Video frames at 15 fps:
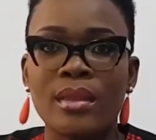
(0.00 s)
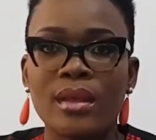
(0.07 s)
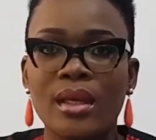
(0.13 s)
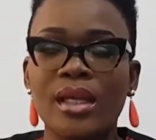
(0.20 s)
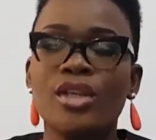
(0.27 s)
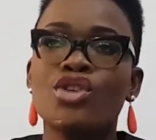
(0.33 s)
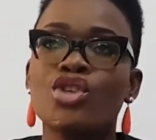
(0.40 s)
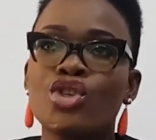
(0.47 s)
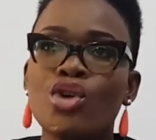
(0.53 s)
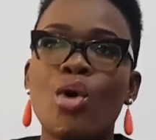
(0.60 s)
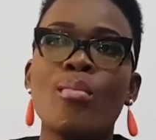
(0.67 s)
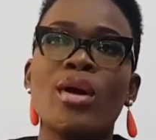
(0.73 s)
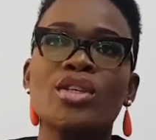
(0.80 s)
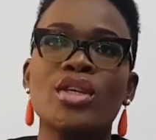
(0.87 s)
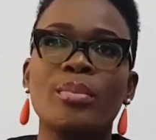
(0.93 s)
It's so
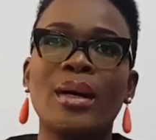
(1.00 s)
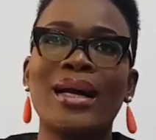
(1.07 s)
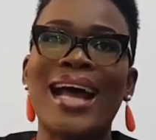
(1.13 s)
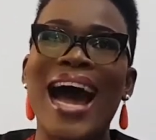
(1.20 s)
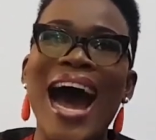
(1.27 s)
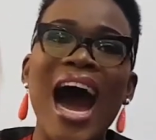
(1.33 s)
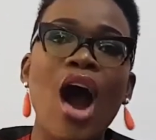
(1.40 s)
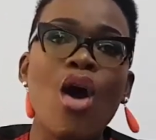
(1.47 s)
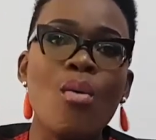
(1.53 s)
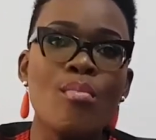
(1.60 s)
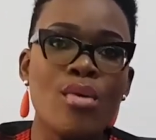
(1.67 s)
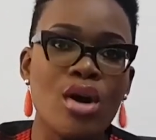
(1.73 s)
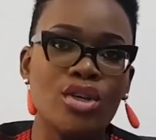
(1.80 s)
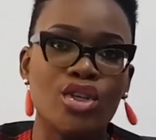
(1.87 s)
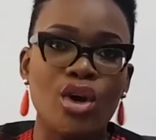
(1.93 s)
much about how
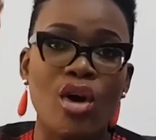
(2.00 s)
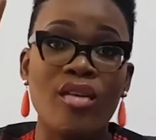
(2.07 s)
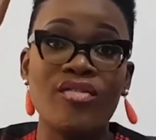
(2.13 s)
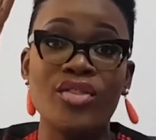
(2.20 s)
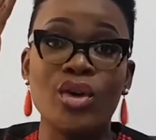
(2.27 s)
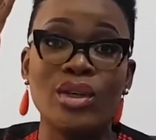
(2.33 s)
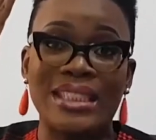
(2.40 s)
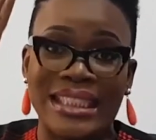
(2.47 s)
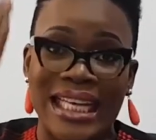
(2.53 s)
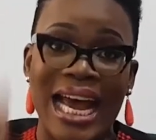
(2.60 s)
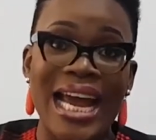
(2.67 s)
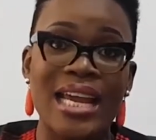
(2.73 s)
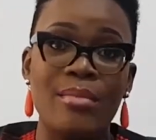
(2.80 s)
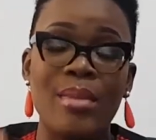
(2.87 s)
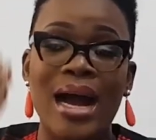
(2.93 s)
much of your
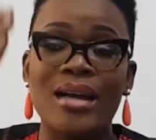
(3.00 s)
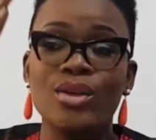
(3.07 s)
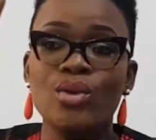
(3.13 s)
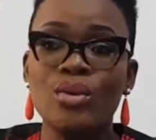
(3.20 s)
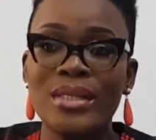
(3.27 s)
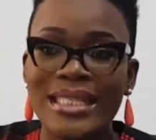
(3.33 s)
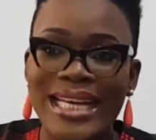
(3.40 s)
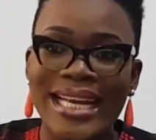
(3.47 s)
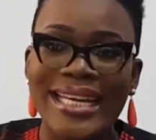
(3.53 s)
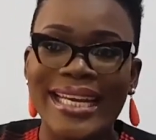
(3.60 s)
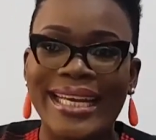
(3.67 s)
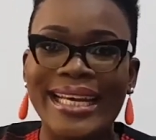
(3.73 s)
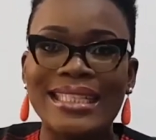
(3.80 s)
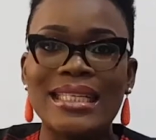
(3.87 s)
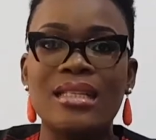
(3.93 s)
time are you
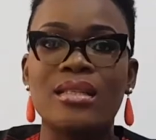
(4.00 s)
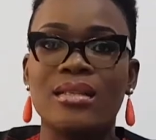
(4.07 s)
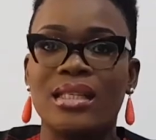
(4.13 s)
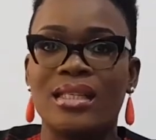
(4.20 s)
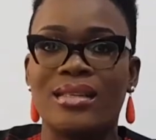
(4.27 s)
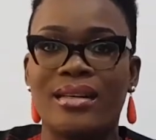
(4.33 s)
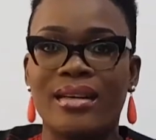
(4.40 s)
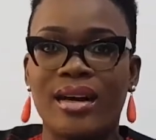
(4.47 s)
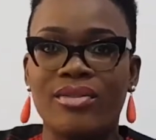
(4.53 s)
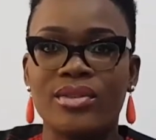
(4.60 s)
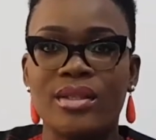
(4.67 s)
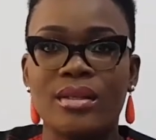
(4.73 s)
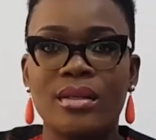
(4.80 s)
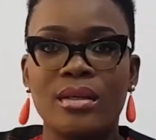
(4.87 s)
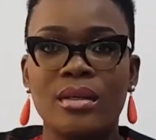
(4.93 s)
dedicating to this craft.
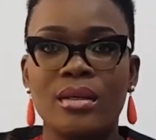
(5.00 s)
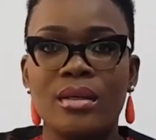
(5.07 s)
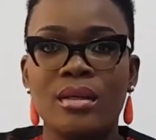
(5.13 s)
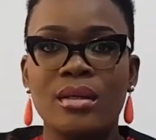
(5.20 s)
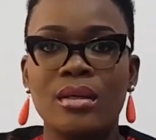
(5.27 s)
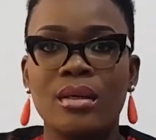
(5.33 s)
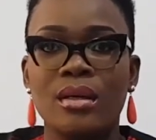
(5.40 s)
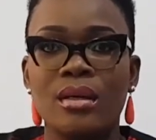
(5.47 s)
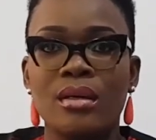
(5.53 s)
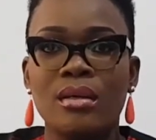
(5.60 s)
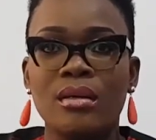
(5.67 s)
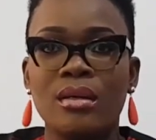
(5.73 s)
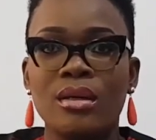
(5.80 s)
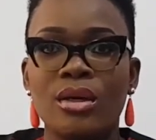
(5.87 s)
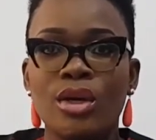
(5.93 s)

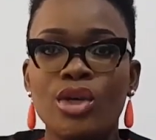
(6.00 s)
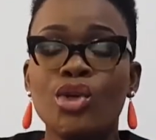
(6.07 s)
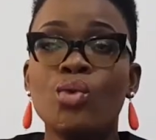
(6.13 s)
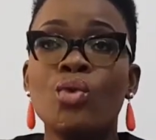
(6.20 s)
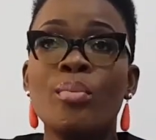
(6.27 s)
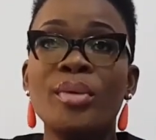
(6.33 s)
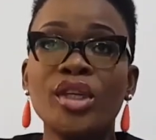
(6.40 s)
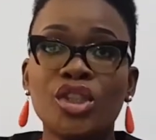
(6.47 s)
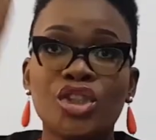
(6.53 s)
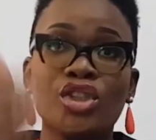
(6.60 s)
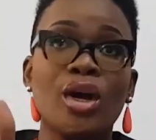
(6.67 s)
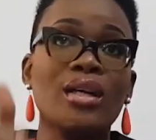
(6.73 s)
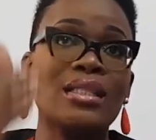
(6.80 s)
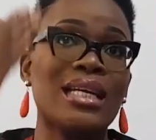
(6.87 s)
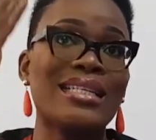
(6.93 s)
You will be
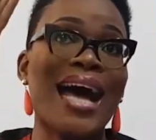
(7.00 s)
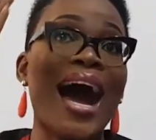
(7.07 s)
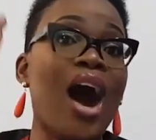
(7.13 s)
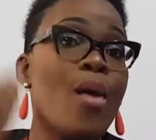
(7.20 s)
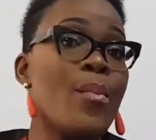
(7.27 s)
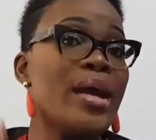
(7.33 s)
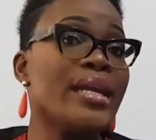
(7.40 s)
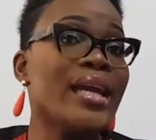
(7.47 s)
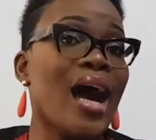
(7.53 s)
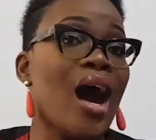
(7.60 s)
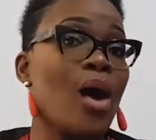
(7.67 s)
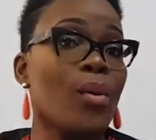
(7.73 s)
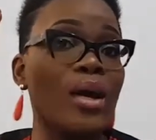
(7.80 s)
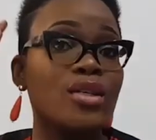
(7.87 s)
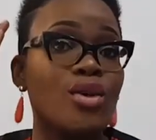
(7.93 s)
shocked at how many
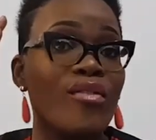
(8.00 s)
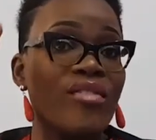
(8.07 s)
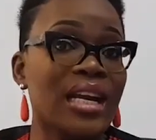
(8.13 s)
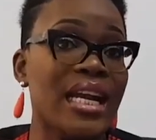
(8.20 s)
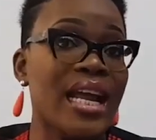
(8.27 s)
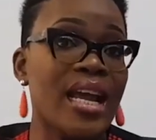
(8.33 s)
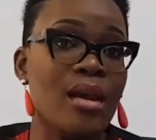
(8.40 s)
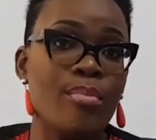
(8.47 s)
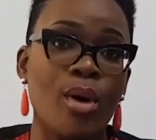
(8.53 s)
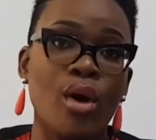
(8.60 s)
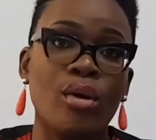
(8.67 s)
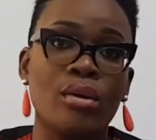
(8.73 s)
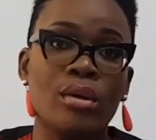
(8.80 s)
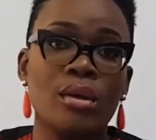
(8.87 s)
hours of labor